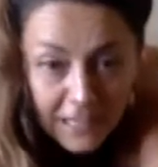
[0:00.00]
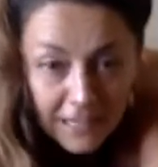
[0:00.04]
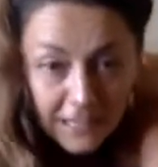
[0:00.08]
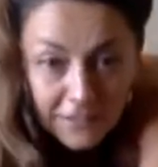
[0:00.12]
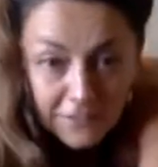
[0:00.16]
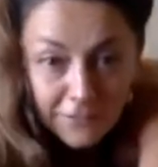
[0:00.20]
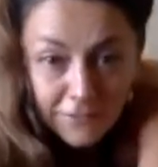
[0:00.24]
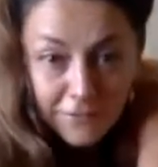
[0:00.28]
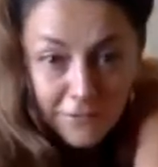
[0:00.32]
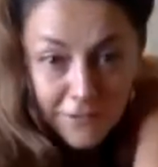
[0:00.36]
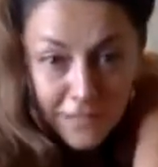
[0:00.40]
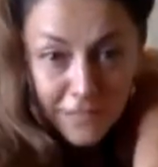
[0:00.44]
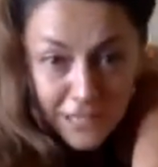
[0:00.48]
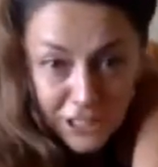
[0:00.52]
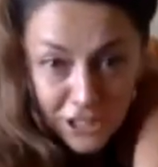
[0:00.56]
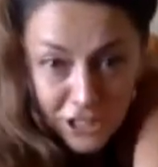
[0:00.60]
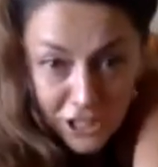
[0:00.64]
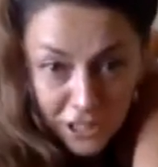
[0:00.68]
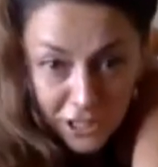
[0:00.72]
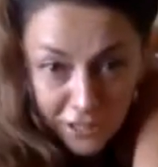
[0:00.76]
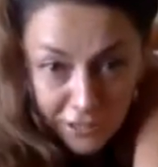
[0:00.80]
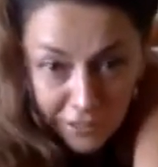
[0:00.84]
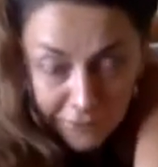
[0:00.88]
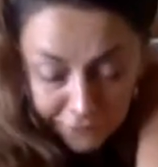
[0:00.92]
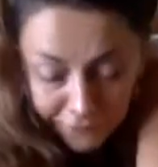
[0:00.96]
and
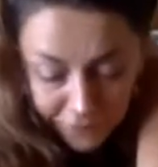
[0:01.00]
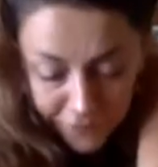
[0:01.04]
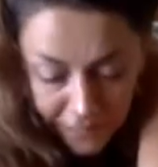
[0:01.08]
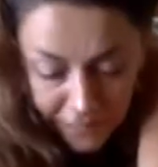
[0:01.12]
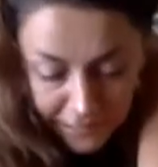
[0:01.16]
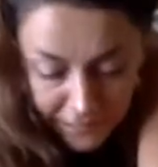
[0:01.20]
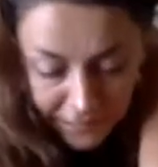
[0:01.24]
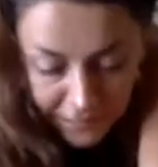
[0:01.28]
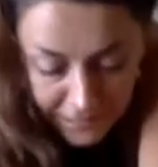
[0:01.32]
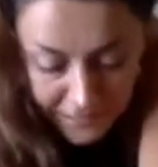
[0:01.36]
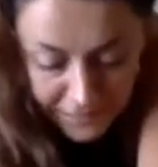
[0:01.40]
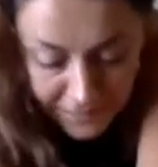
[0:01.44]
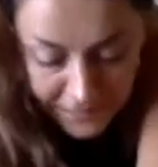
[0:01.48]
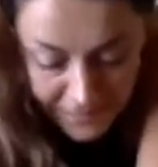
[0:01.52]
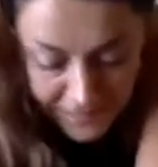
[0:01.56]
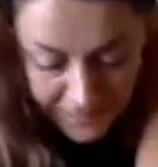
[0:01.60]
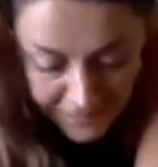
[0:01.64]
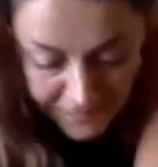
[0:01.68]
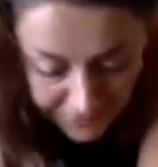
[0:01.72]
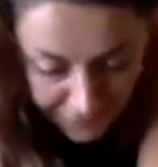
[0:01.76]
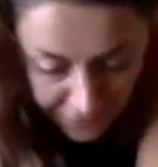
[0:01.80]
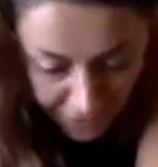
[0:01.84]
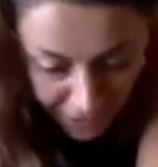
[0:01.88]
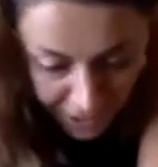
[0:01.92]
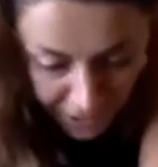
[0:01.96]
reaching your fingers
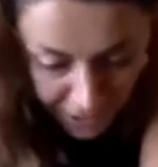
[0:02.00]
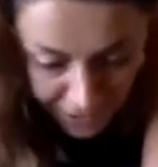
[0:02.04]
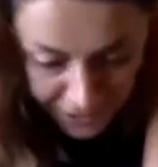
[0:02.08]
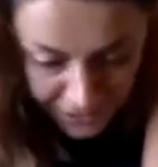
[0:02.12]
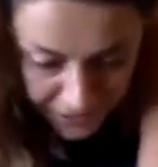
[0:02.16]
as far